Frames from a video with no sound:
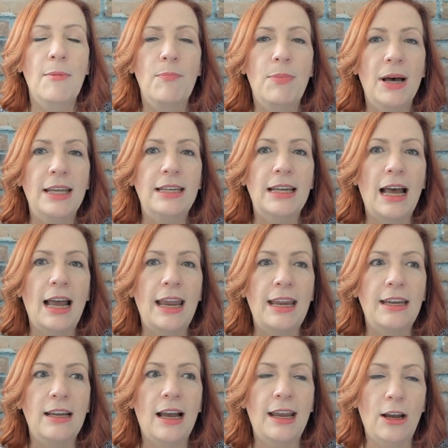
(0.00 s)
But
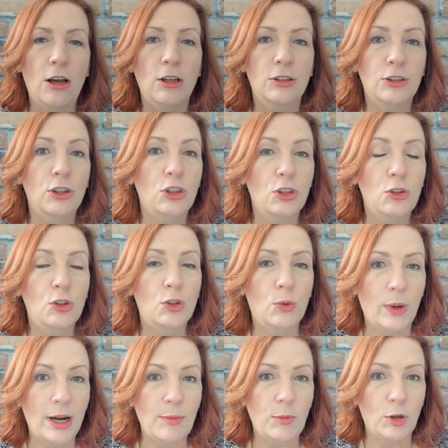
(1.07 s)
I also use
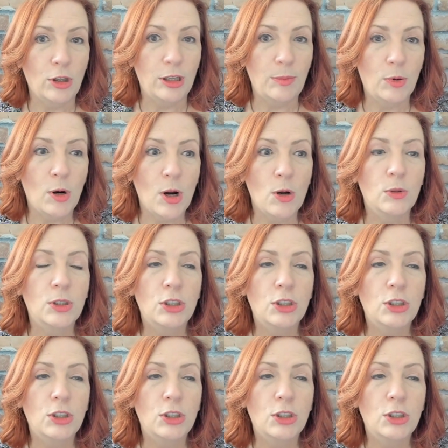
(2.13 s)
Grammarly Pro.